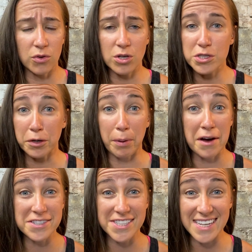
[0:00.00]
use your
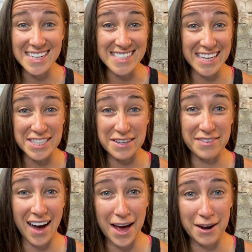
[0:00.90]
post-its because you've
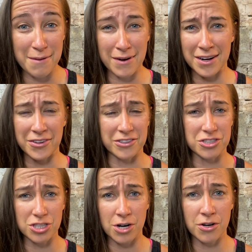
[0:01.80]
got them or a little
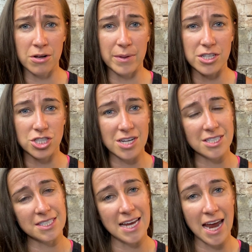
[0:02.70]
journal, but
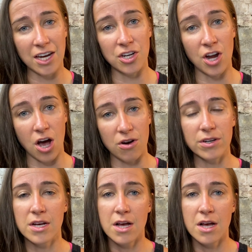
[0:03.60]
just take note